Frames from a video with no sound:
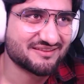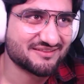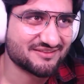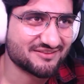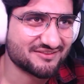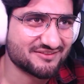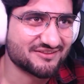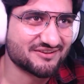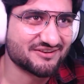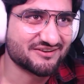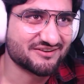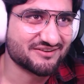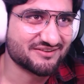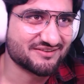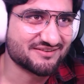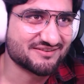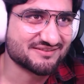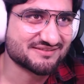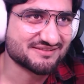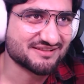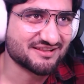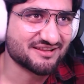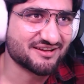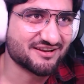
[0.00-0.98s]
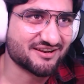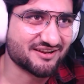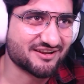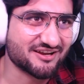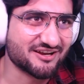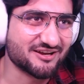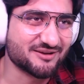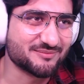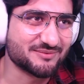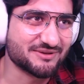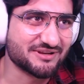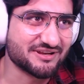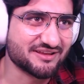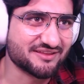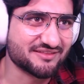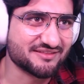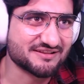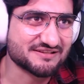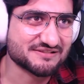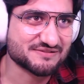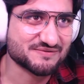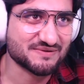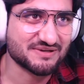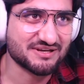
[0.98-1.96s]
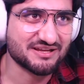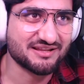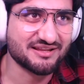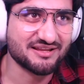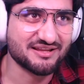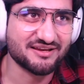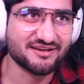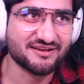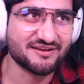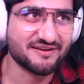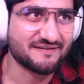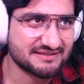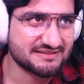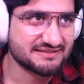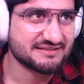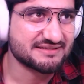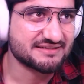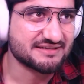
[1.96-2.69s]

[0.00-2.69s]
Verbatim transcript: There, there's a lot of comedy in this one. I like it.